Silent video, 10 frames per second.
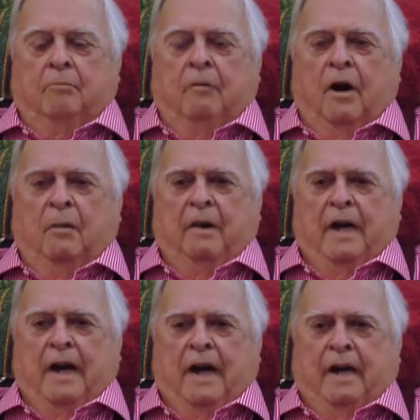Barbie
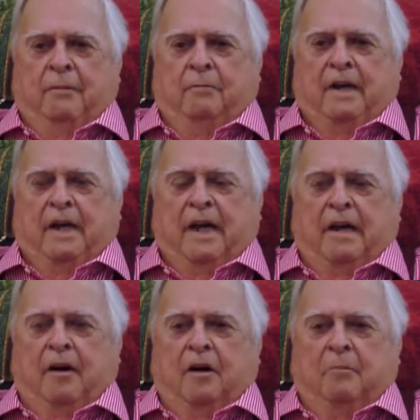hand, B A
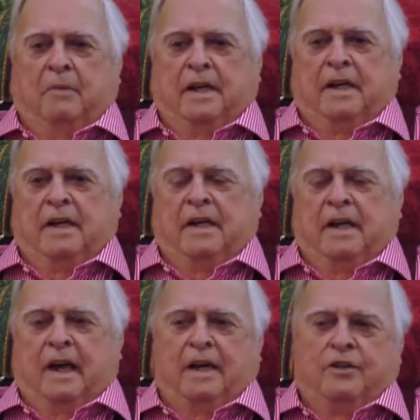R B
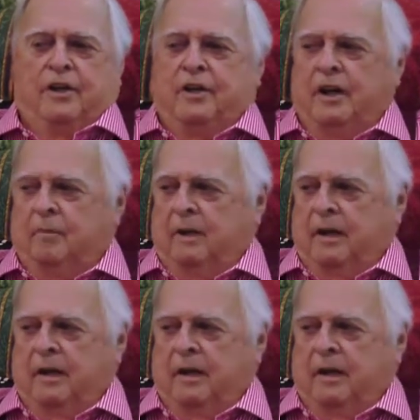E H E W